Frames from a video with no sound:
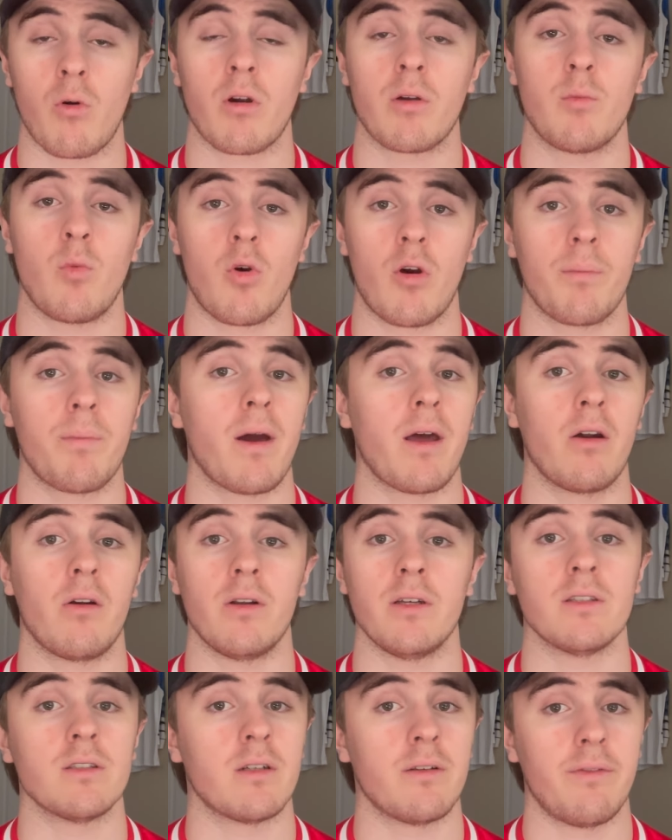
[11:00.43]
and more
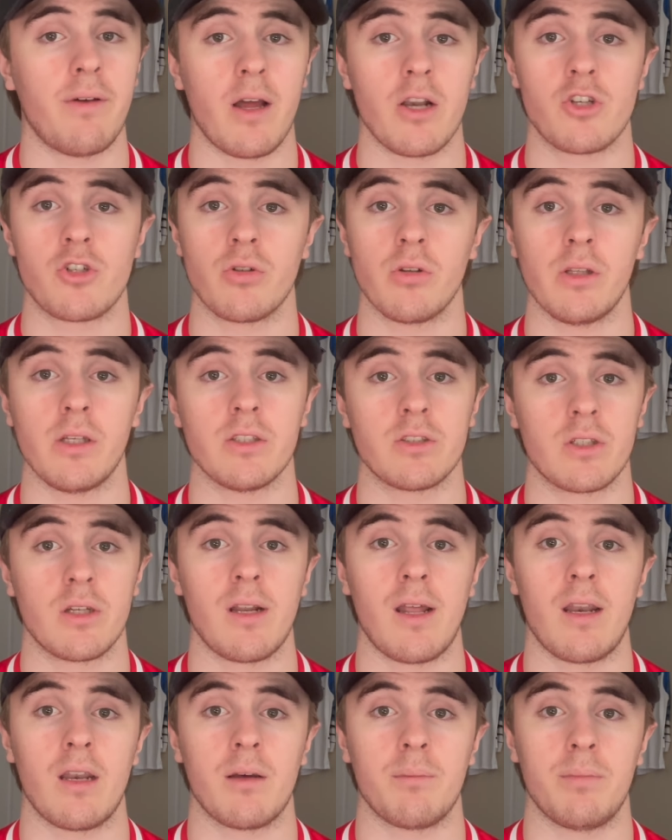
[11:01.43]
penalties, and eventually it's going
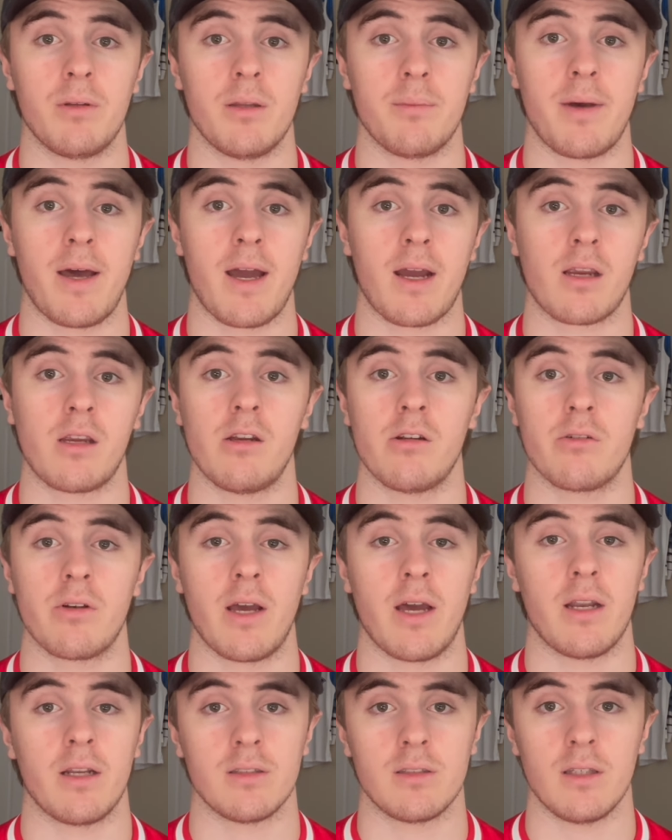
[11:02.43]
to end up in the back of your
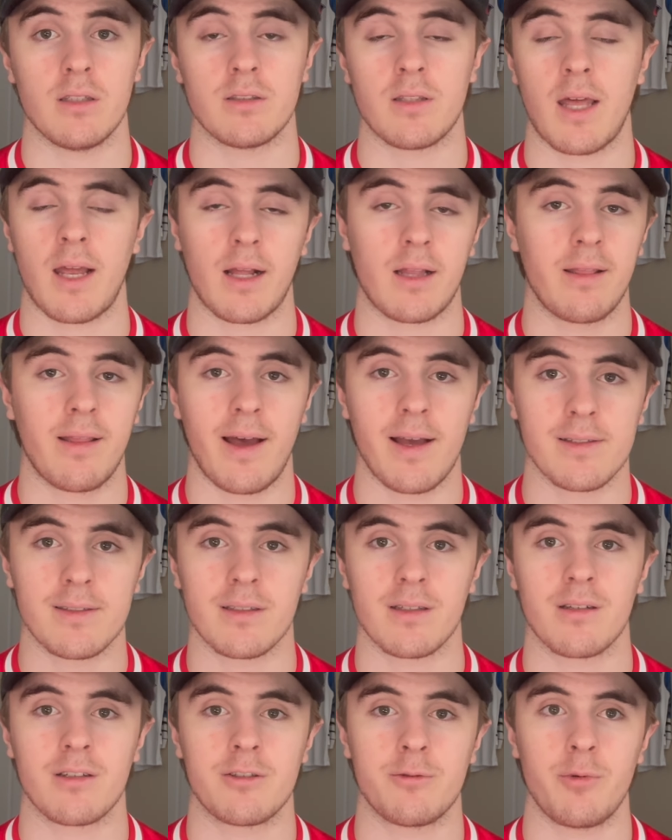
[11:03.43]
net. It's that
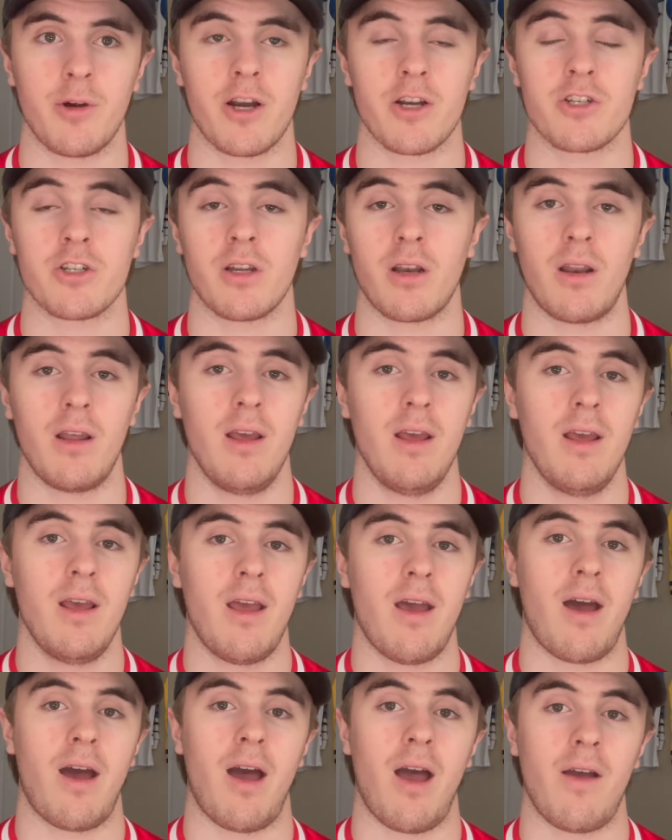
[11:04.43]
classic expression:
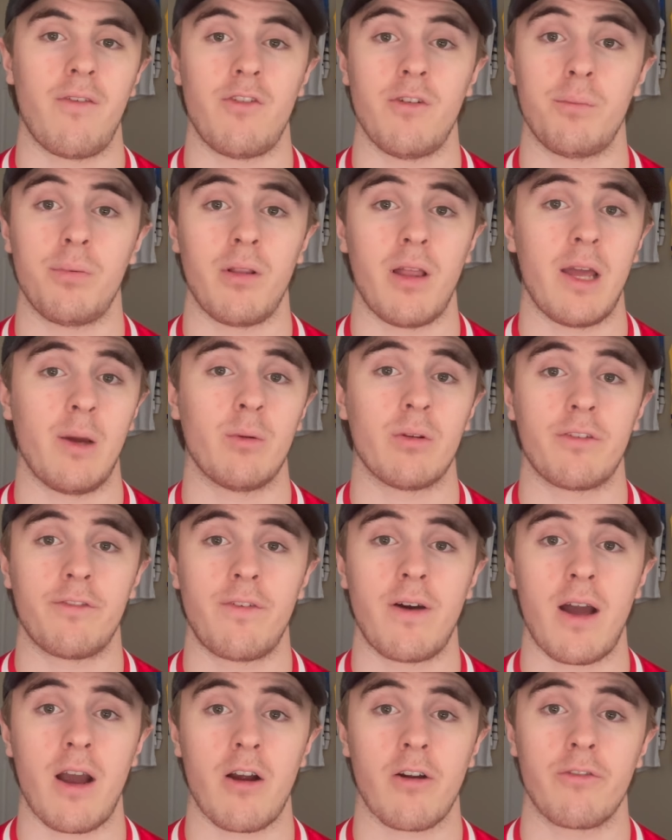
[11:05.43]
if you play with
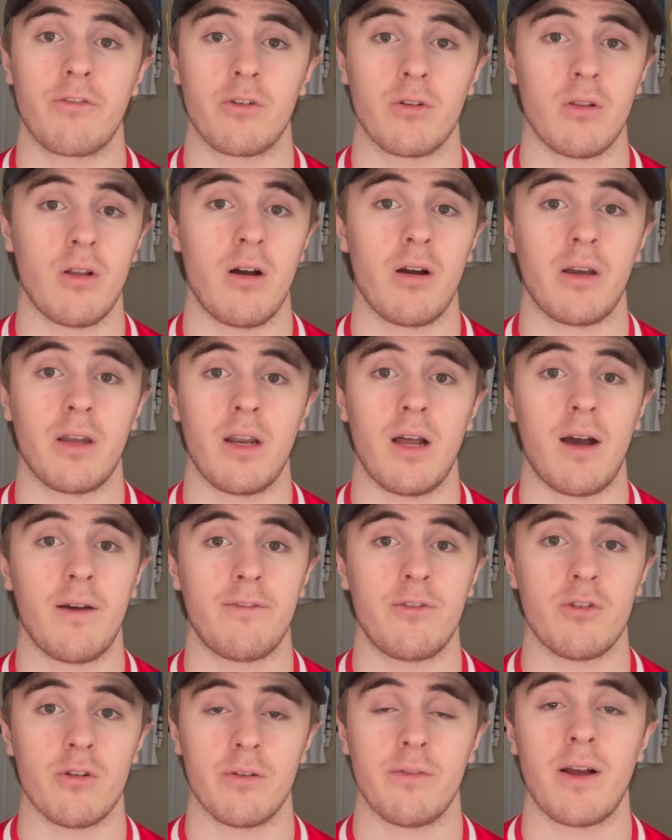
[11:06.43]
fire for long
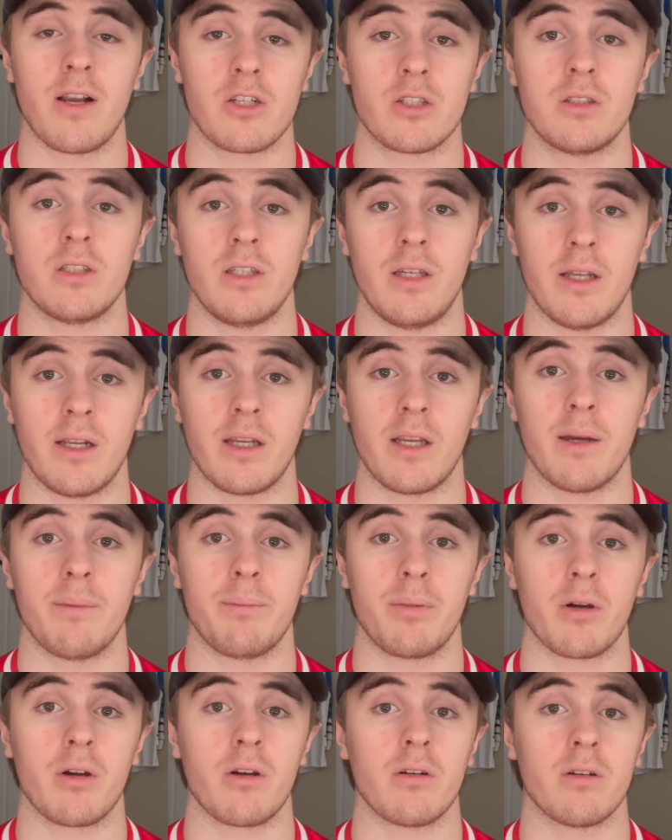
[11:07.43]
enough, you're eventually going to get
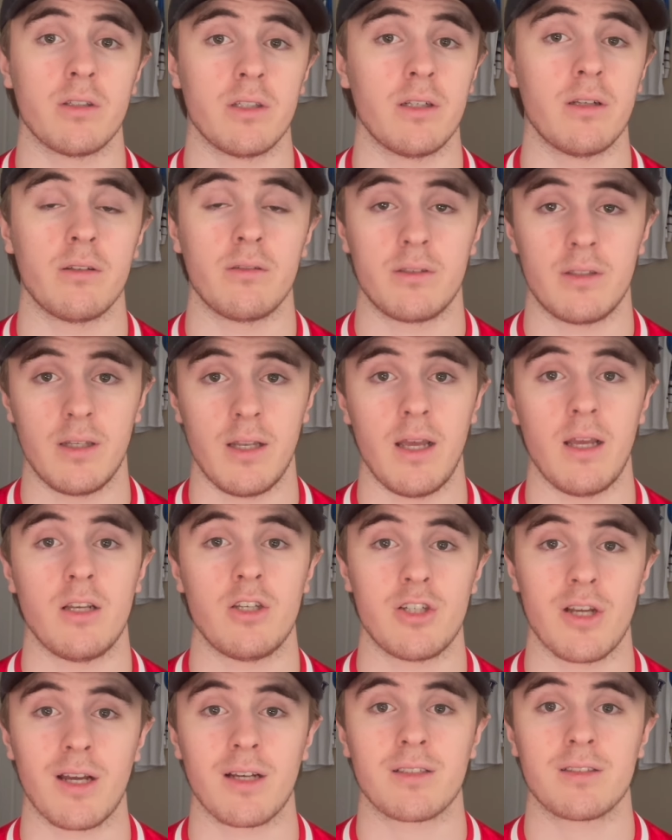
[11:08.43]
burned. And today,
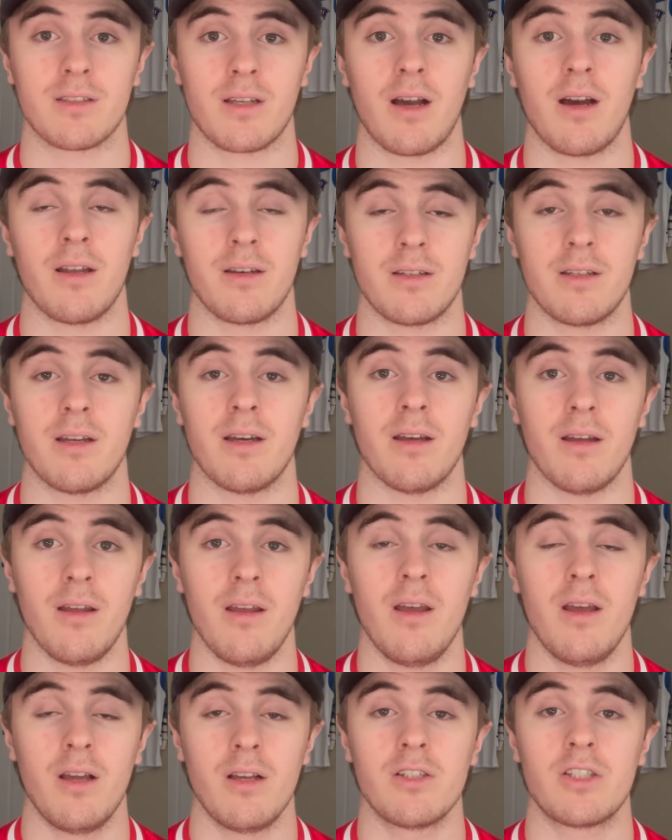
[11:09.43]
Czechs
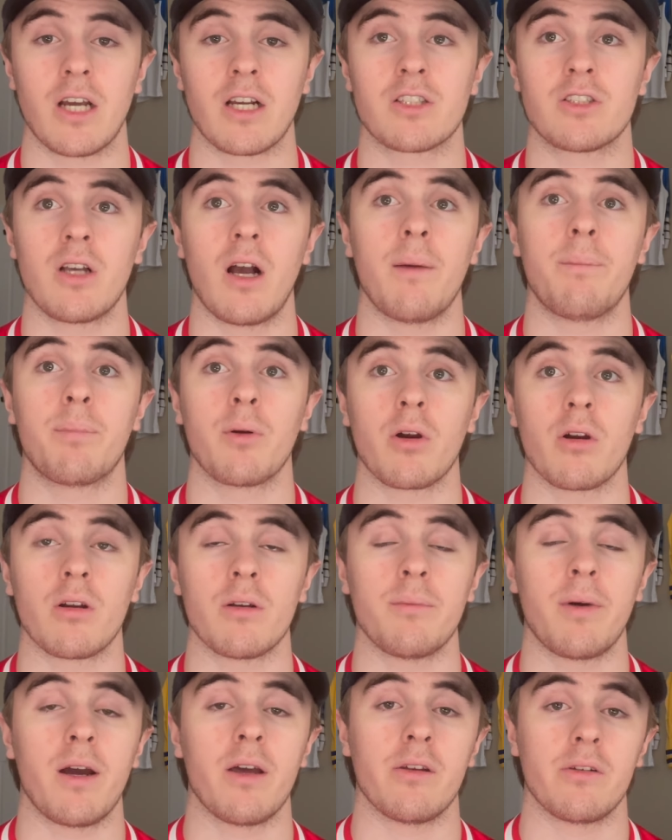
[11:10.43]
got burned
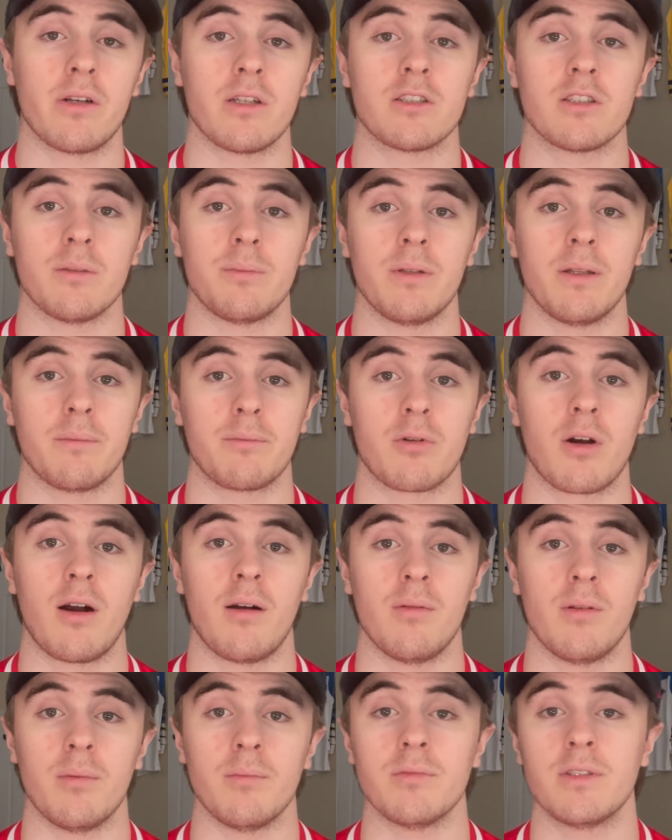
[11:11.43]
by their discipline
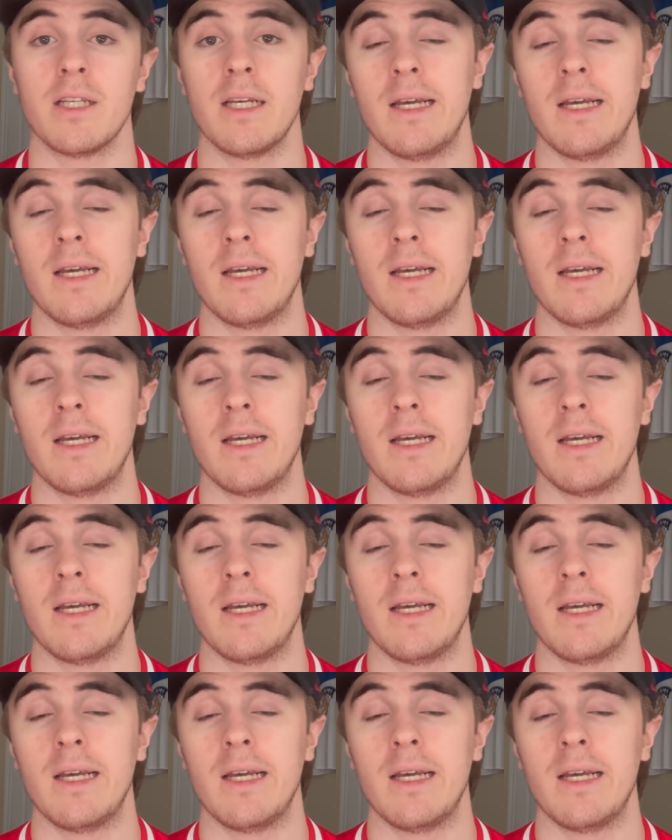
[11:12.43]
problems.